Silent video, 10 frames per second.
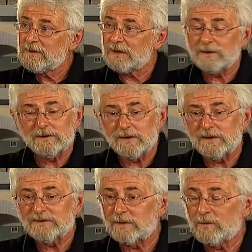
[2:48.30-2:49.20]
And
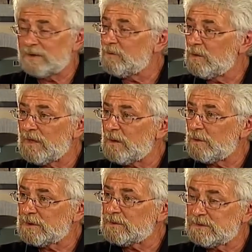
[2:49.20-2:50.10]
it's unbelievable, that
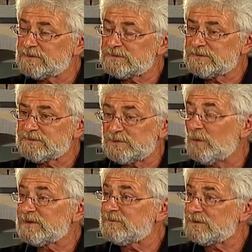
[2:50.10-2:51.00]
work, that so
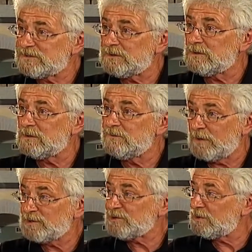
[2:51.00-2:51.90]
much of it's still
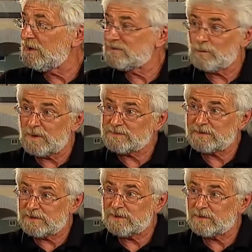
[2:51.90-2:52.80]
functional as it was in
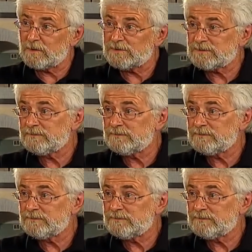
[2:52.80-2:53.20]
the 1830s.